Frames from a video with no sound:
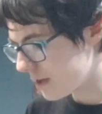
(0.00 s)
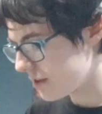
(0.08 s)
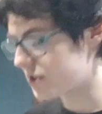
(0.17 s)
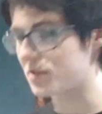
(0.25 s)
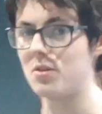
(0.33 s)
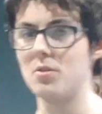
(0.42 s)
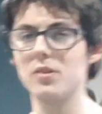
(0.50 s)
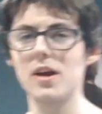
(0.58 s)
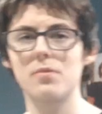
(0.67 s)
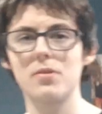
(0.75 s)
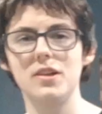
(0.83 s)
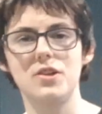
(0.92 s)
So
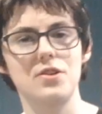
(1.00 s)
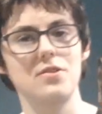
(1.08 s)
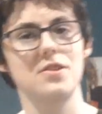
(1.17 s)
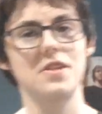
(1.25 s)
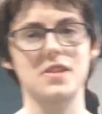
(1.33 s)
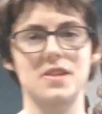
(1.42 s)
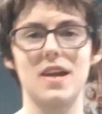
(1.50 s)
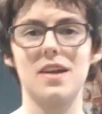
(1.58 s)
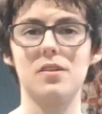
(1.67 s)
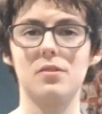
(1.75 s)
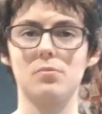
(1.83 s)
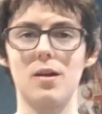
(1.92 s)
that really shows the state
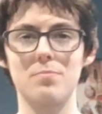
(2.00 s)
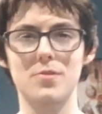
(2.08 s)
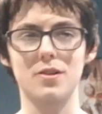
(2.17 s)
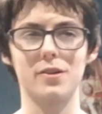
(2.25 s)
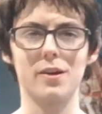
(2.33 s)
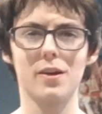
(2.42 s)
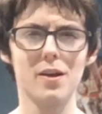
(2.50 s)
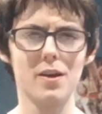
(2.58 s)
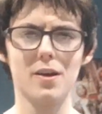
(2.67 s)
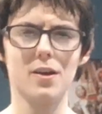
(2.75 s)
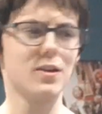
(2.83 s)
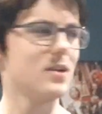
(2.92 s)
of the website.
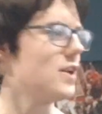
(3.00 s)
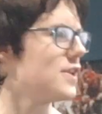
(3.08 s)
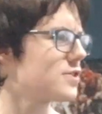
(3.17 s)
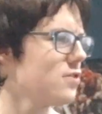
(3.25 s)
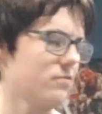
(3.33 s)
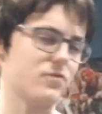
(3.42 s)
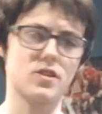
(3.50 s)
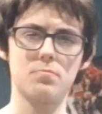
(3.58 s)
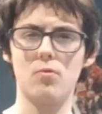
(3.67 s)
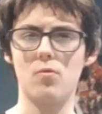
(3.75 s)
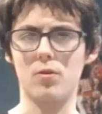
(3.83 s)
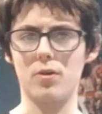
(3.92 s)
It's not for
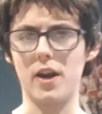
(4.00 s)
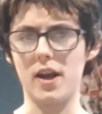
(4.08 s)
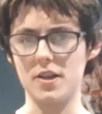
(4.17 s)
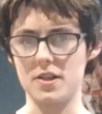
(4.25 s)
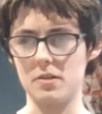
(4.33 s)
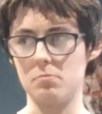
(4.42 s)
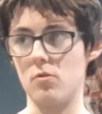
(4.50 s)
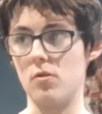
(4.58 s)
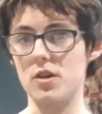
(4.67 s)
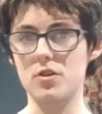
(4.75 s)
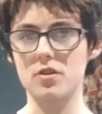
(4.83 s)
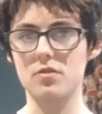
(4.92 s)
small creators anymore.
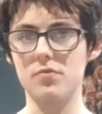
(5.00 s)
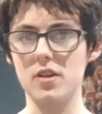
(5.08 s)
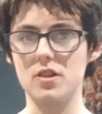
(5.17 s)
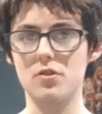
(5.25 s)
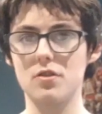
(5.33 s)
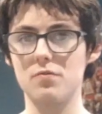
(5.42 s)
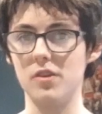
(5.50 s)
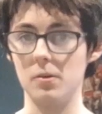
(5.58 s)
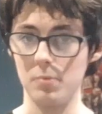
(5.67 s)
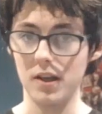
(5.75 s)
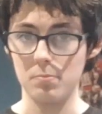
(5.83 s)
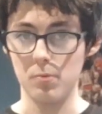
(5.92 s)
It's just for the
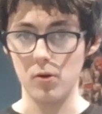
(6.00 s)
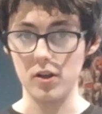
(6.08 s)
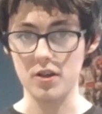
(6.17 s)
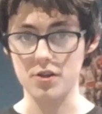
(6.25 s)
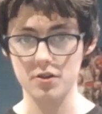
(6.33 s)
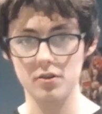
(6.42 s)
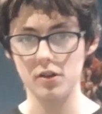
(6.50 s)
big boys.